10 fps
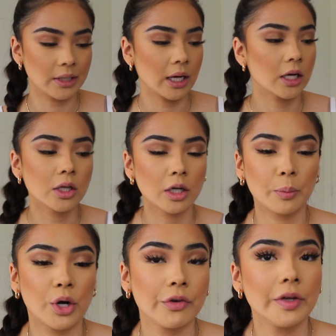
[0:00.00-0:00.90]
not gonna look
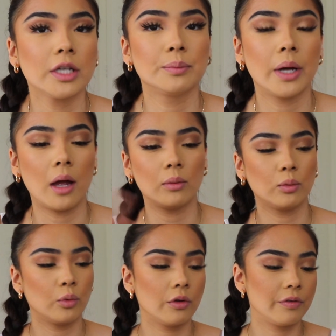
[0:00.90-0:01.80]
perfect, but
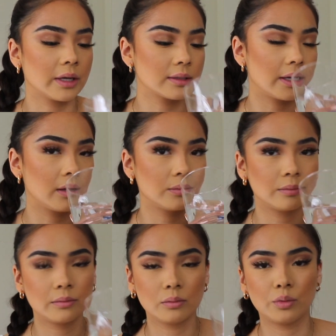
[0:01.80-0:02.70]
we'll fix it
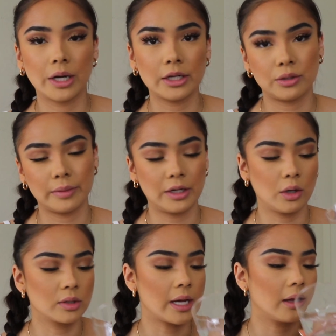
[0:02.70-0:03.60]
when I do my
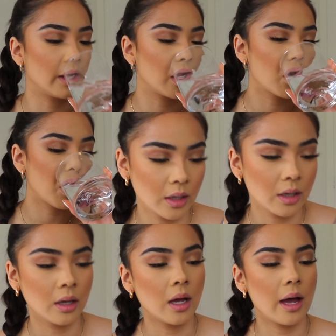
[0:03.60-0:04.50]
nose highlight.
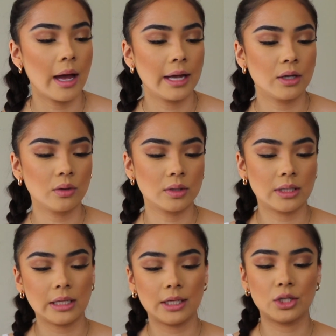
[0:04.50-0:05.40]
I use
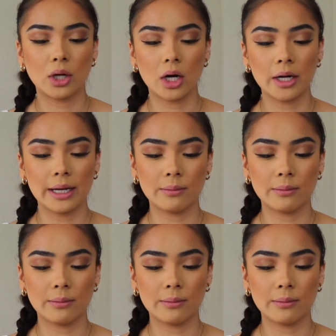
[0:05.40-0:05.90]
the Tarte